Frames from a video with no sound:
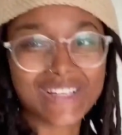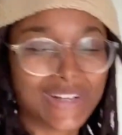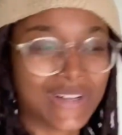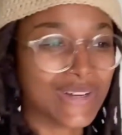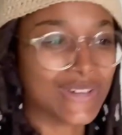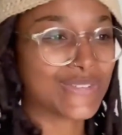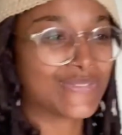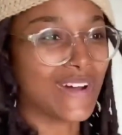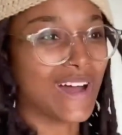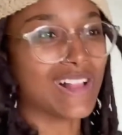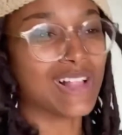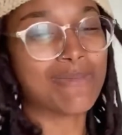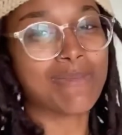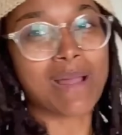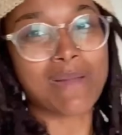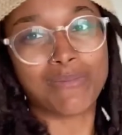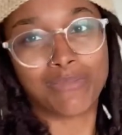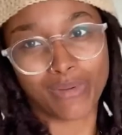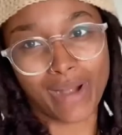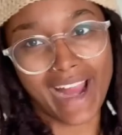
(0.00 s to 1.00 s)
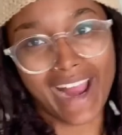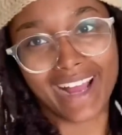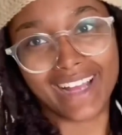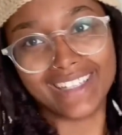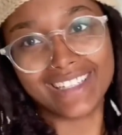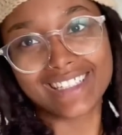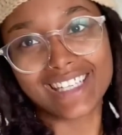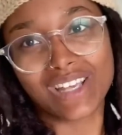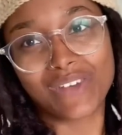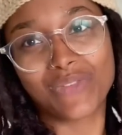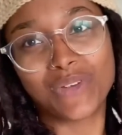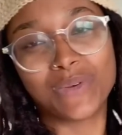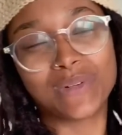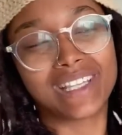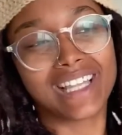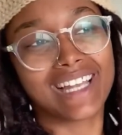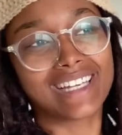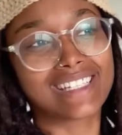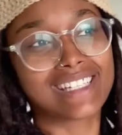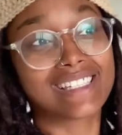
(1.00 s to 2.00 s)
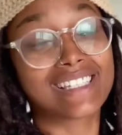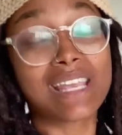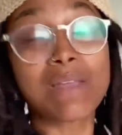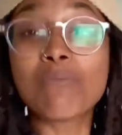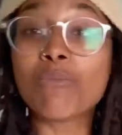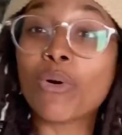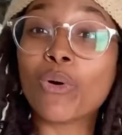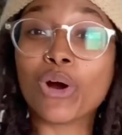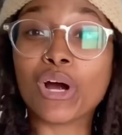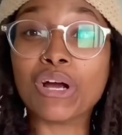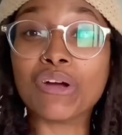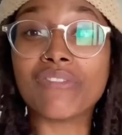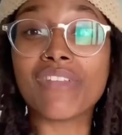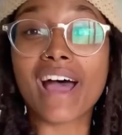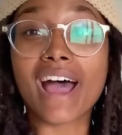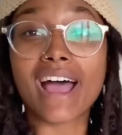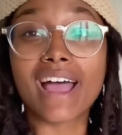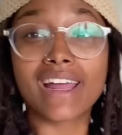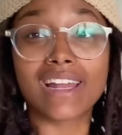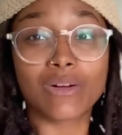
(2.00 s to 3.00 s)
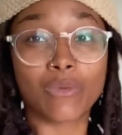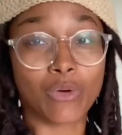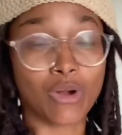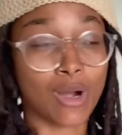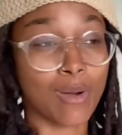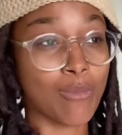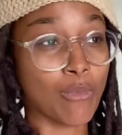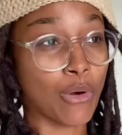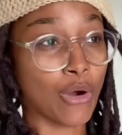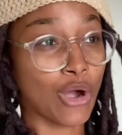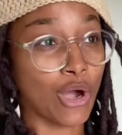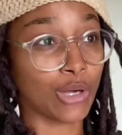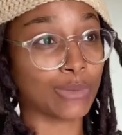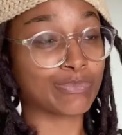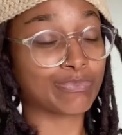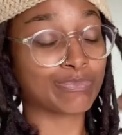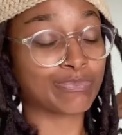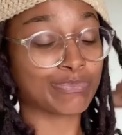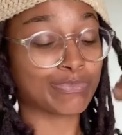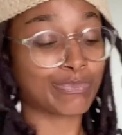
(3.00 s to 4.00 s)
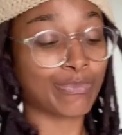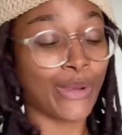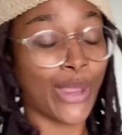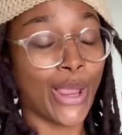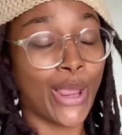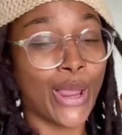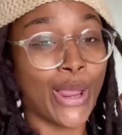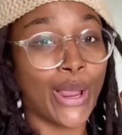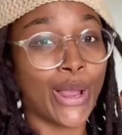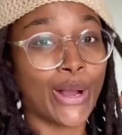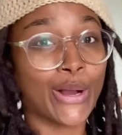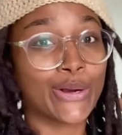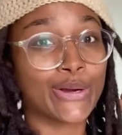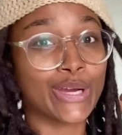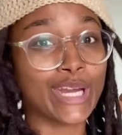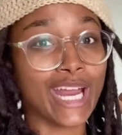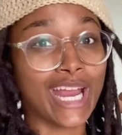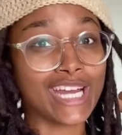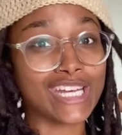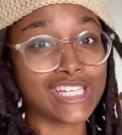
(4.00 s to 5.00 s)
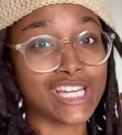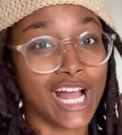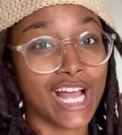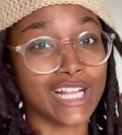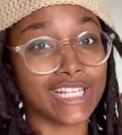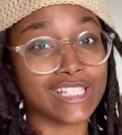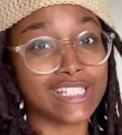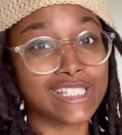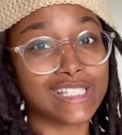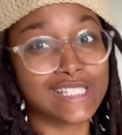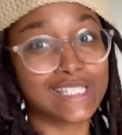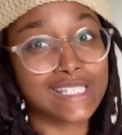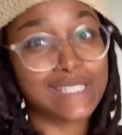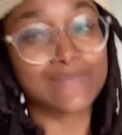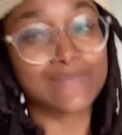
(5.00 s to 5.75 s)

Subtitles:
go follow my brand if you would like to see more of that or more creations.